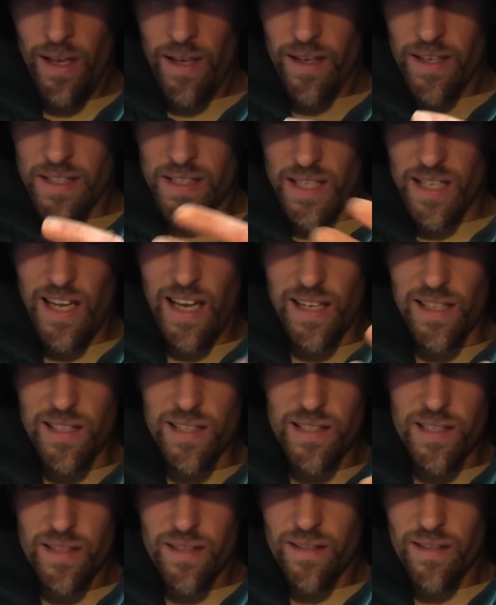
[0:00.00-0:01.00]
is the
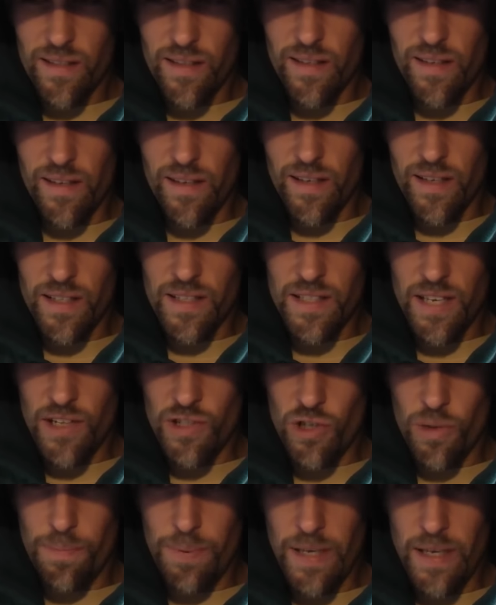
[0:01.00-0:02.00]
next
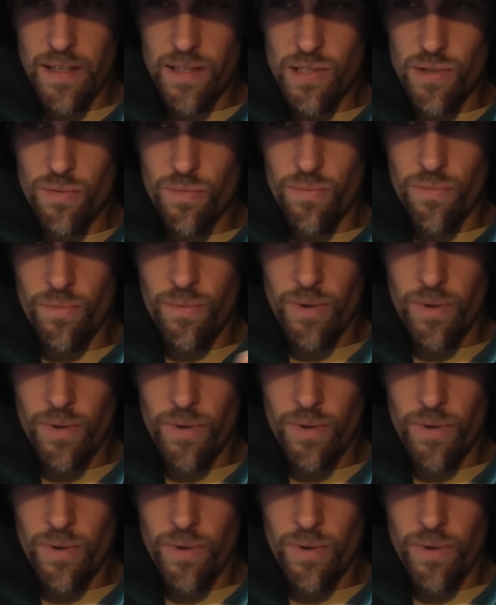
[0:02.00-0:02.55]
essential piece